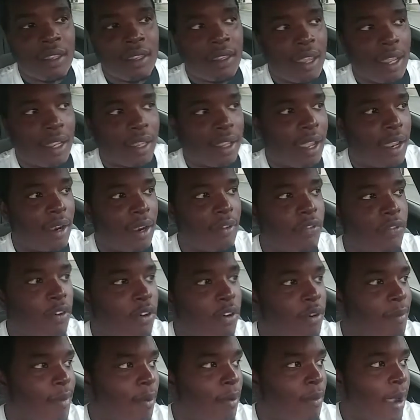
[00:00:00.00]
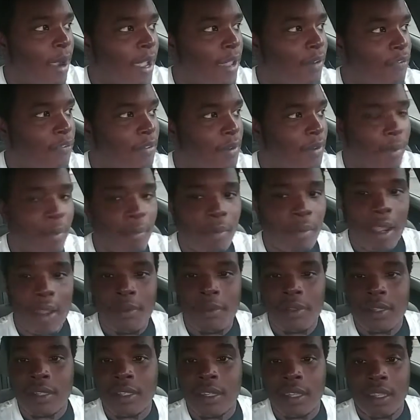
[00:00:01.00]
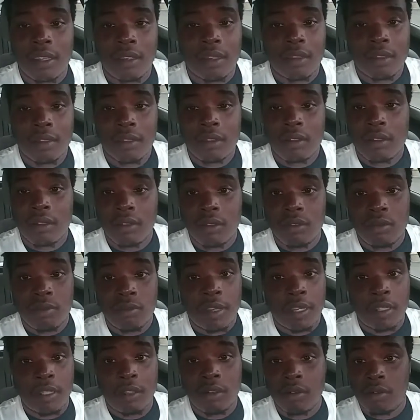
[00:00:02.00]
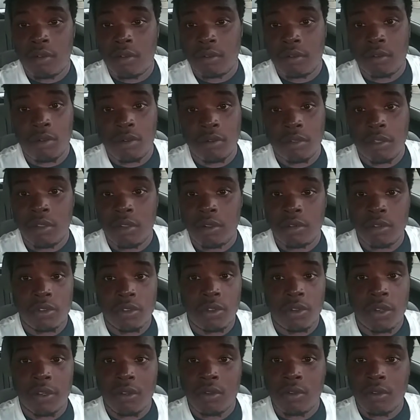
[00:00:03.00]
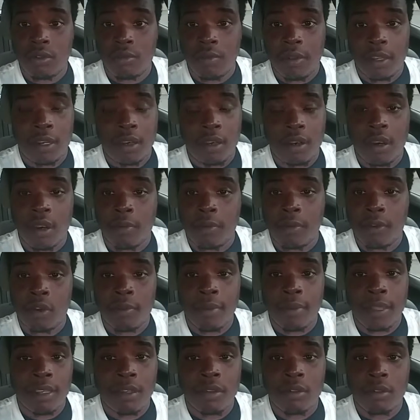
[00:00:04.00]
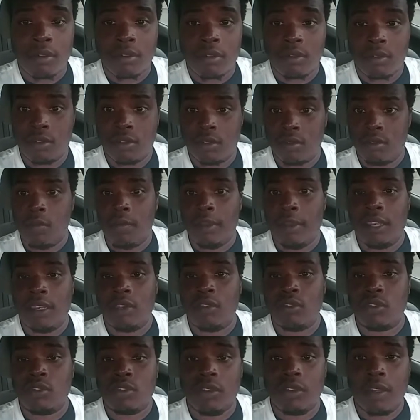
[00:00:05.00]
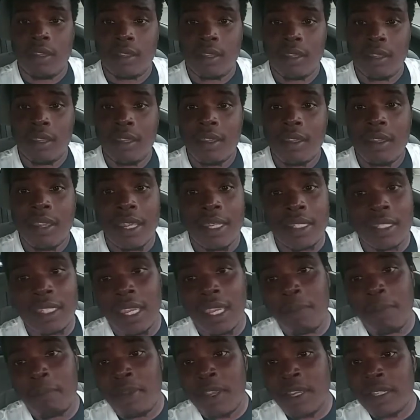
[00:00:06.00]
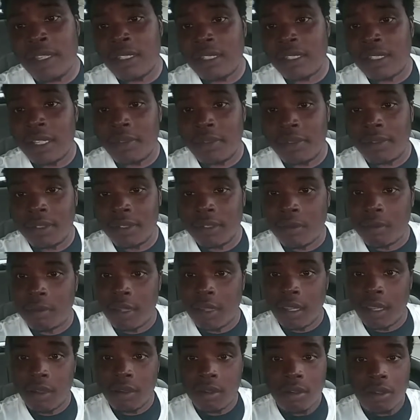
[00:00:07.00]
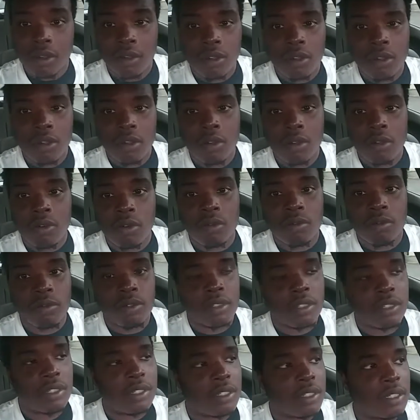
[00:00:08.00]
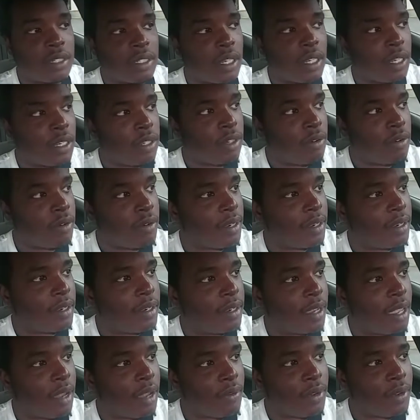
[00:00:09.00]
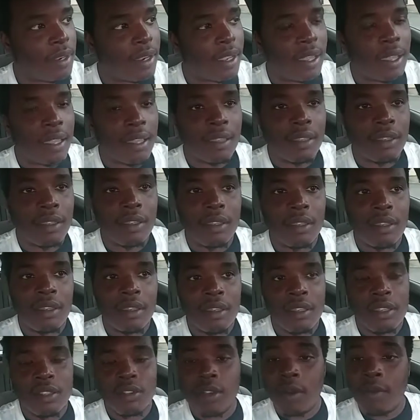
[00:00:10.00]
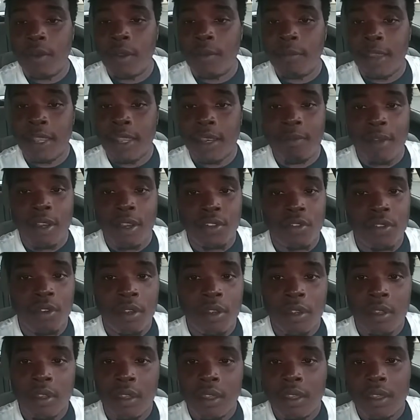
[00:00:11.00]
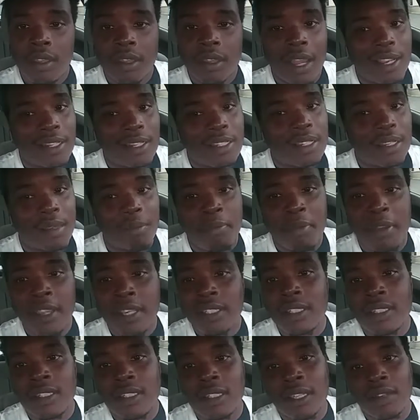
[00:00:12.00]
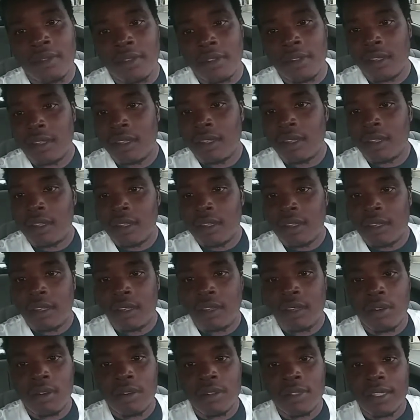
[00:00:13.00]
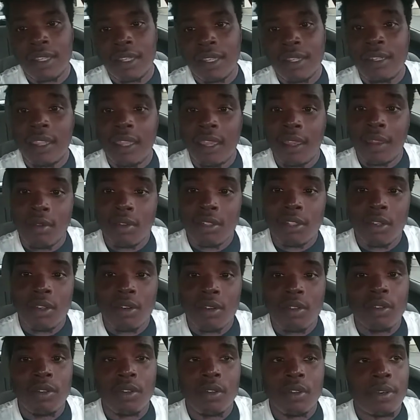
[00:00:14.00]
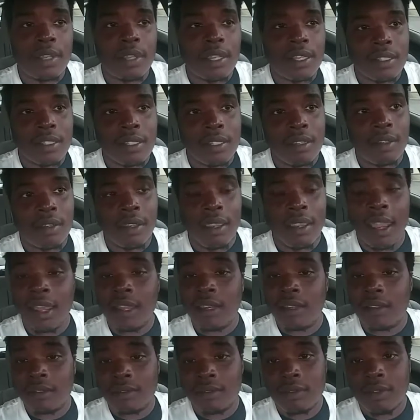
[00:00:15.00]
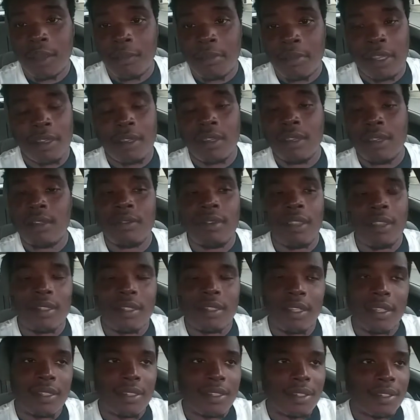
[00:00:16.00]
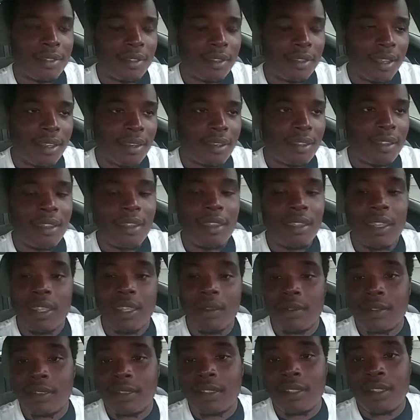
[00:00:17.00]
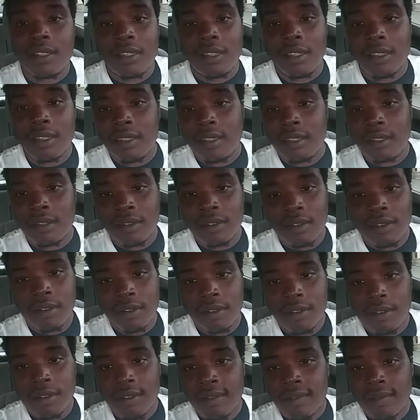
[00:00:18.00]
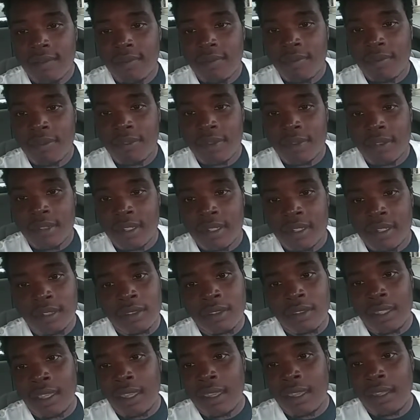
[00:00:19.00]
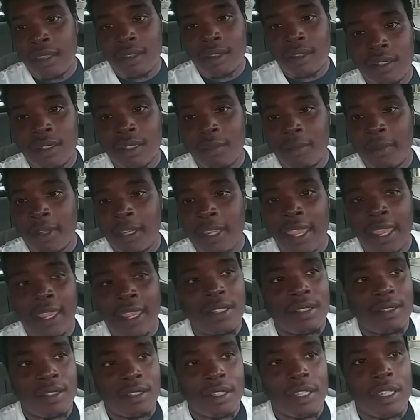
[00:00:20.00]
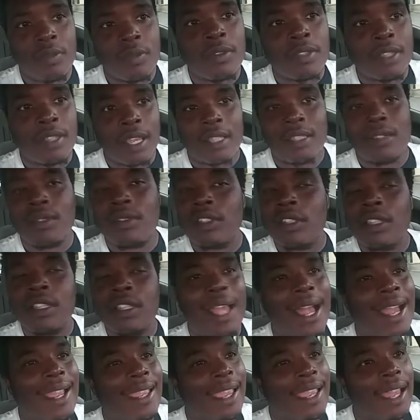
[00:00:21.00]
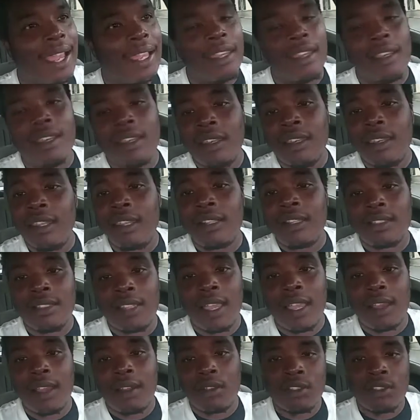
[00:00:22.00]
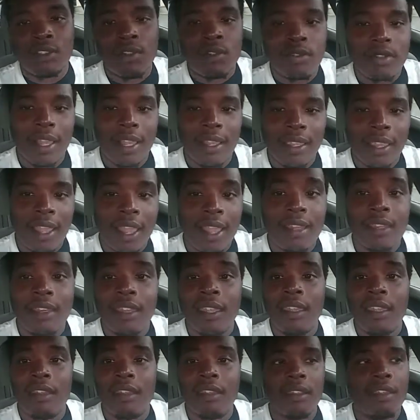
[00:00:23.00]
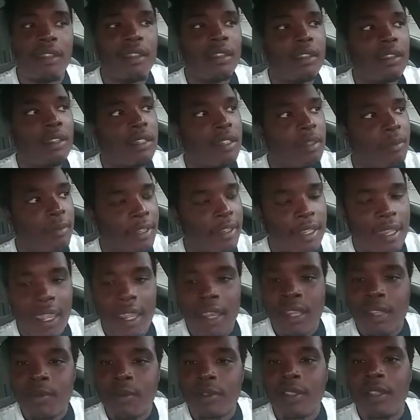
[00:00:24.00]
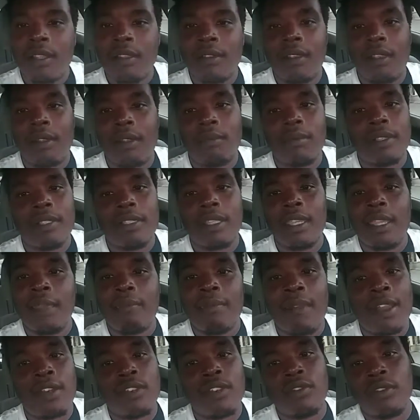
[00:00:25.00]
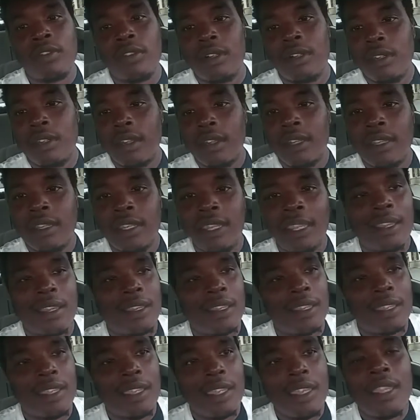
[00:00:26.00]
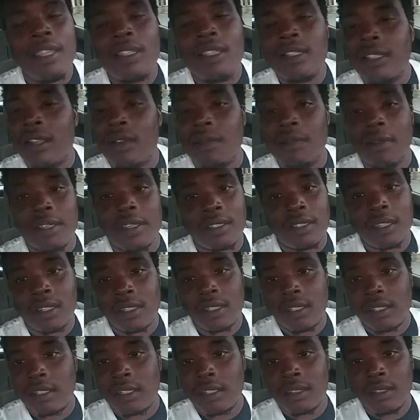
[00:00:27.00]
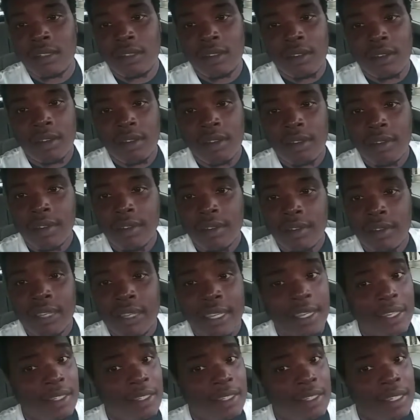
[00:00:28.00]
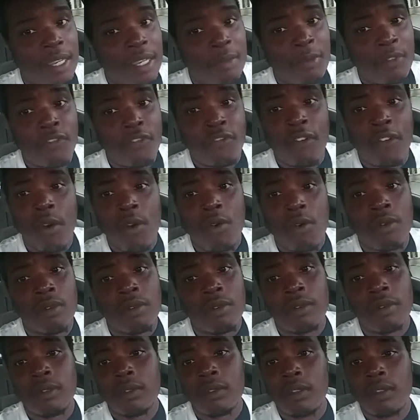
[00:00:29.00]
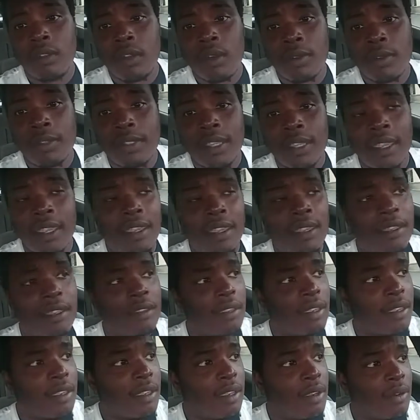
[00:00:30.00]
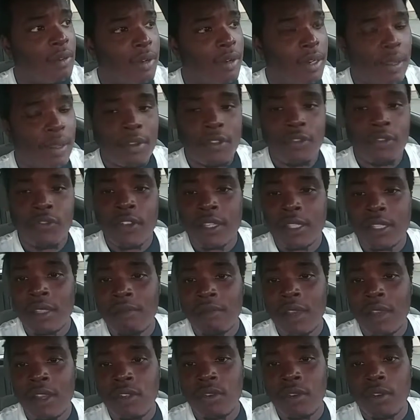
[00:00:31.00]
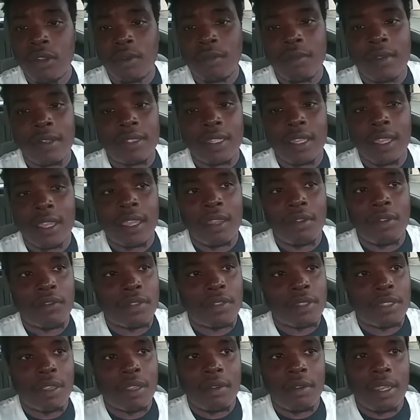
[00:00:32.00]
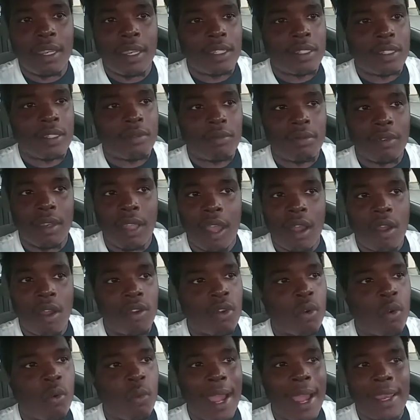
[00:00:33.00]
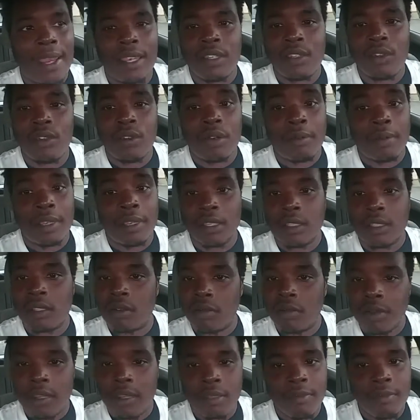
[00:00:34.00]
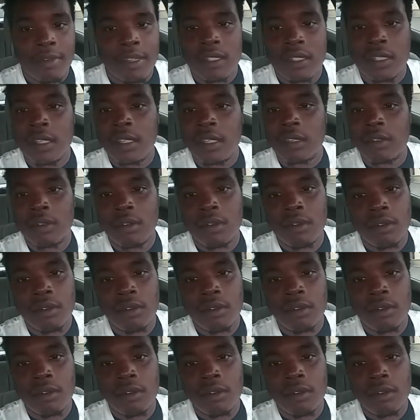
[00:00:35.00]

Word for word: I got on the phone with my wife and my wife was just like, you better go go to your truck. You better hurry up and go back to your go back to your truck and take pictures of it. I'm like, oh shit, you ain't never lied. So I went back to my truck. I took pictures of it. You know what I'm saying? Damn sure, you know, they still got it. I mean, they, not they still got it. It was still in there. Good thing, the mechanics just was, I just I got in the nick of time. As soon as I got there, the mechanics was up, like was in my truck. They could have easily erased that shit. They done did it before. You know what I'm saying? When they was fixing my truck one time, for some they just I don't know why they do it, but they just erased my shit.